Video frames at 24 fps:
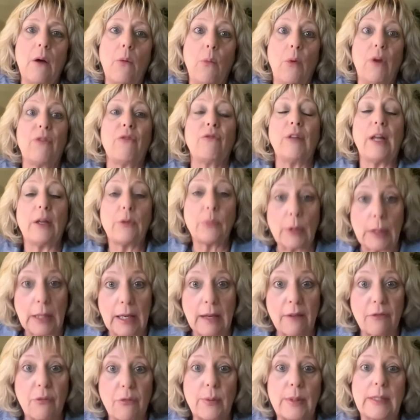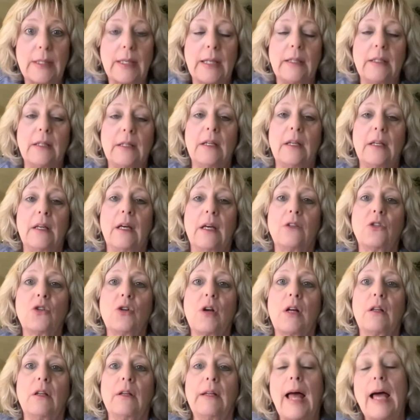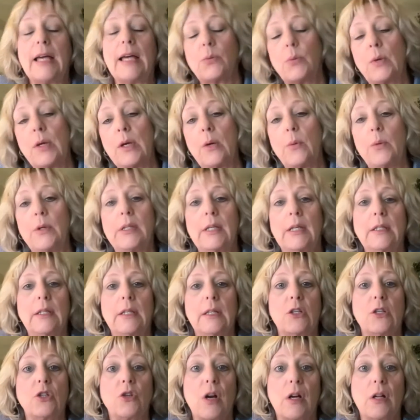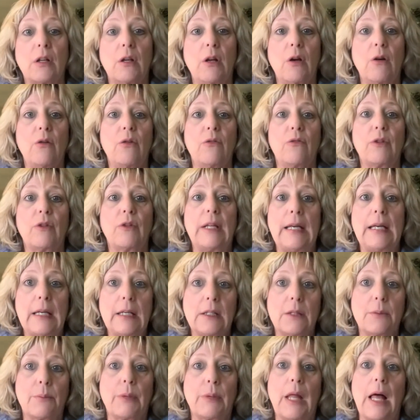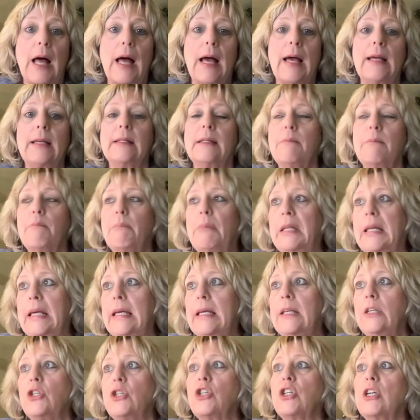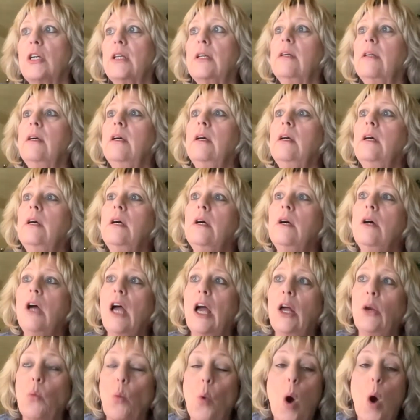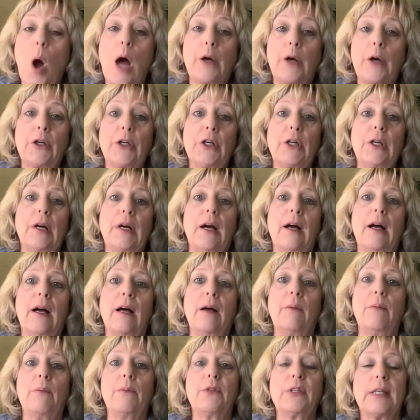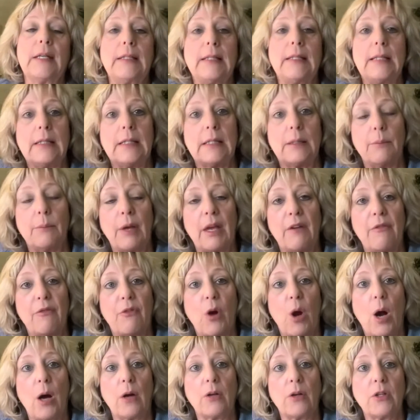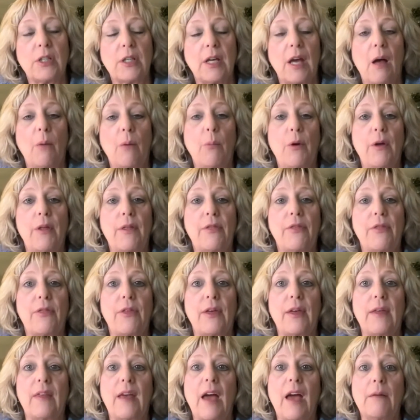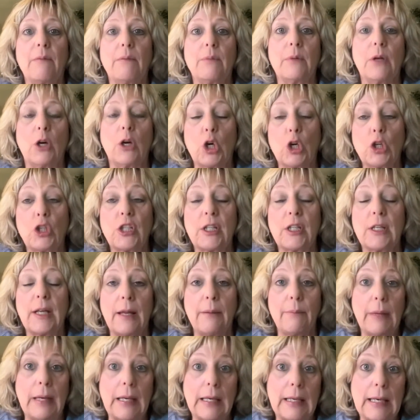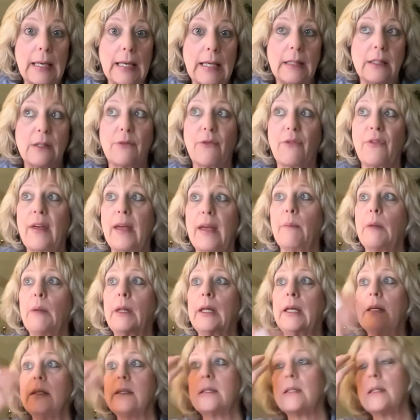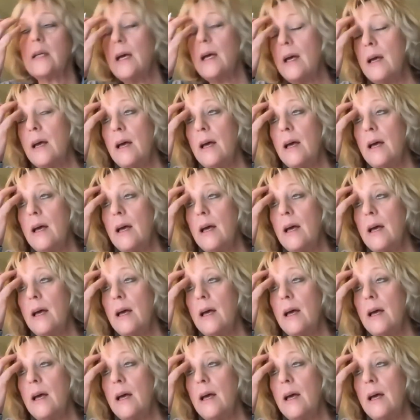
with flood relief. We sent in a truck last week. We sent in a truckload of cleaning supplies and bleach and water, sent in some gift cards to help with the urgent unmet needs of families.